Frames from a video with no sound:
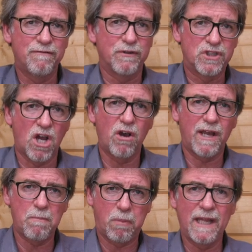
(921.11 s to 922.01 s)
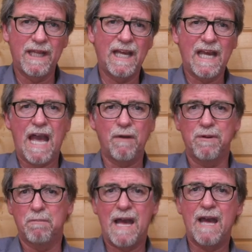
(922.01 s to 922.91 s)
for target plinking out
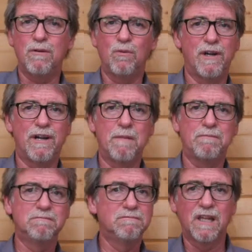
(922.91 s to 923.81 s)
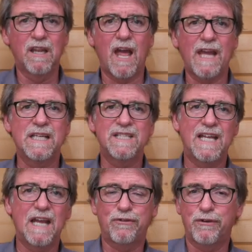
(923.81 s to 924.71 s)
and about where I'm likely to
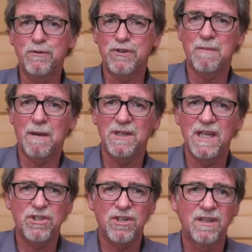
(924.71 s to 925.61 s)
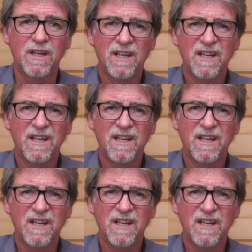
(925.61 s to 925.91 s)
get through some ammunition,